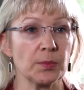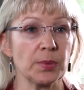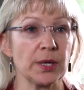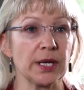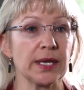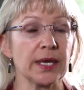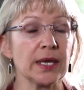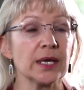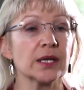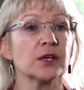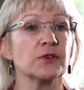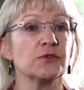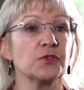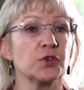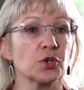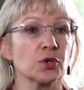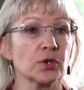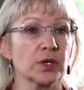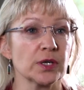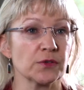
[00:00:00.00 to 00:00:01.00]
But again, if
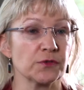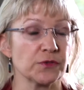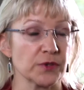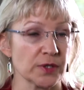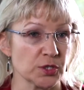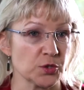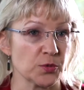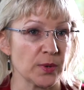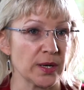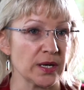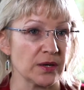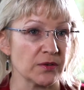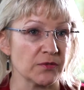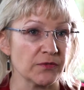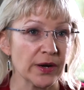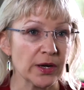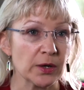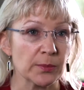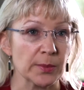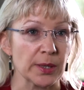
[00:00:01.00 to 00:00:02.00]
you're in a fluctuating
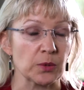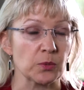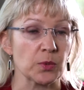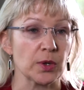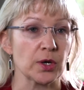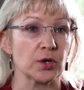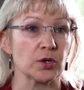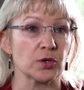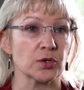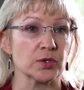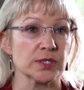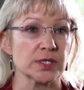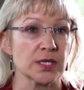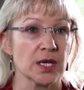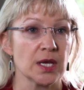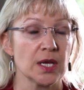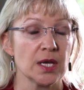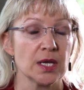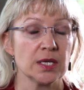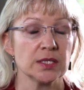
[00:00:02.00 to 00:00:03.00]
environment where it earns
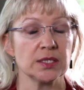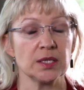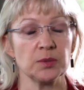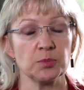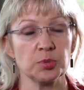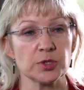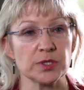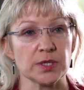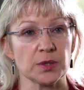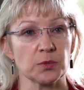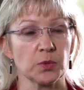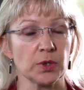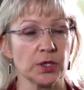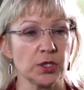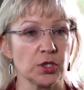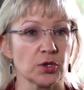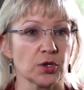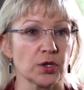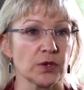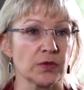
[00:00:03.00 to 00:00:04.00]
10% one
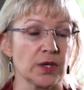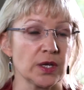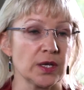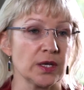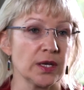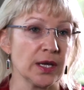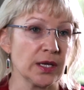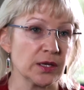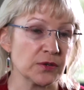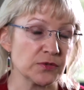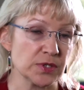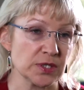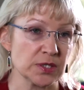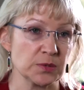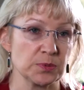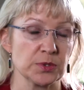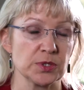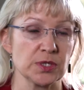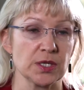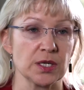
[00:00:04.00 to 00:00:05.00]
year and then negative
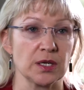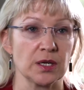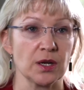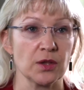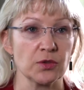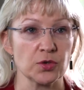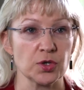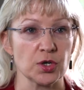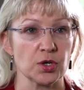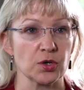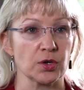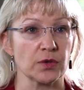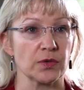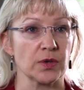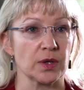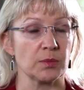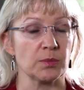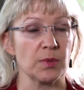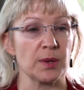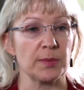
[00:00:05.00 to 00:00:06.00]
6% another year and
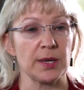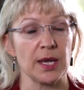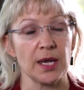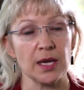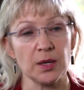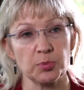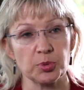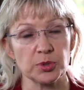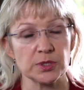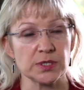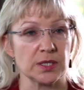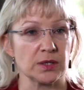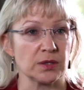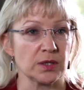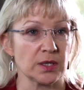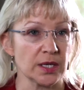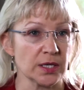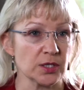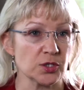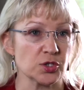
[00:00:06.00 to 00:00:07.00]
then maybe 8% the
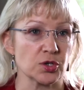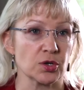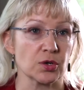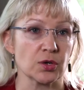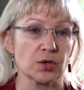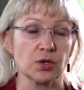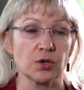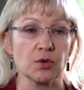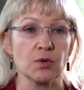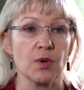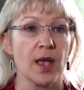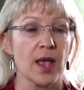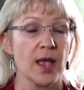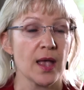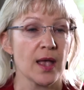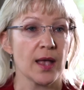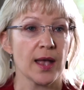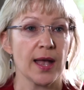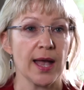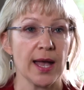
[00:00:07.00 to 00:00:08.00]
next year, and you
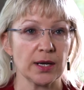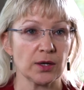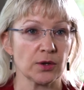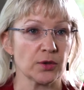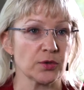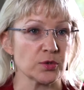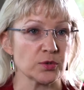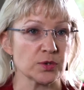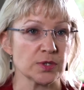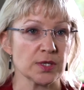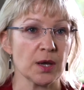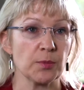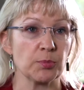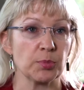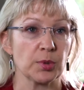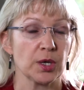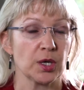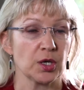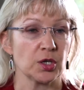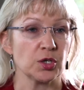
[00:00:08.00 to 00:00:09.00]
add all those
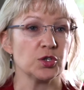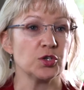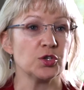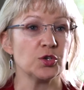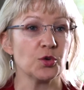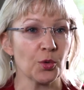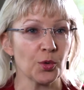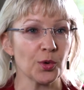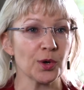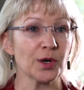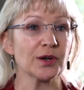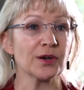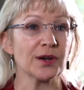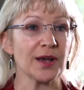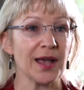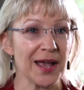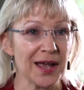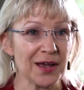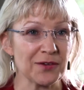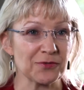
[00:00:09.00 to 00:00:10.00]
up,
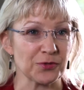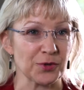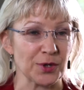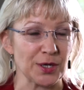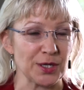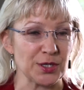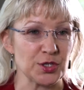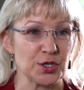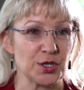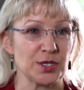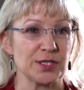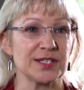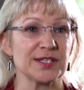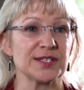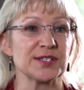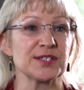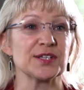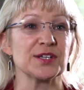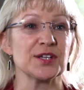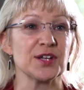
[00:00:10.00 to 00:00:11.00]
your average
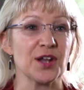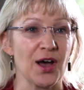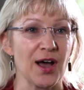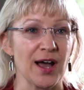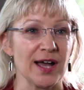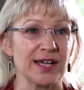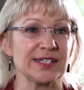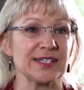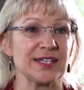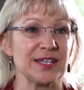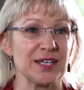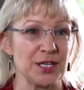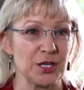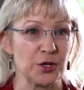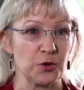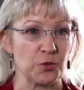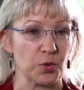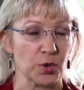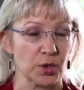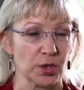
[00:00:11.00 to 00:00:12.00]
does not
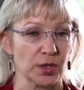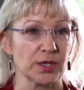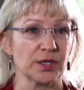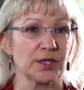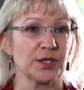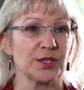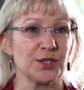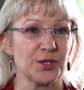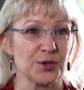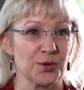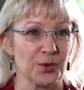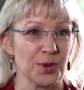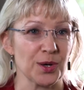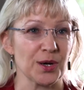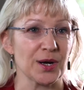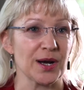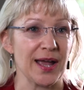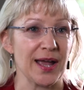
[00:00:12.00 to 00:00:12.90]
equal your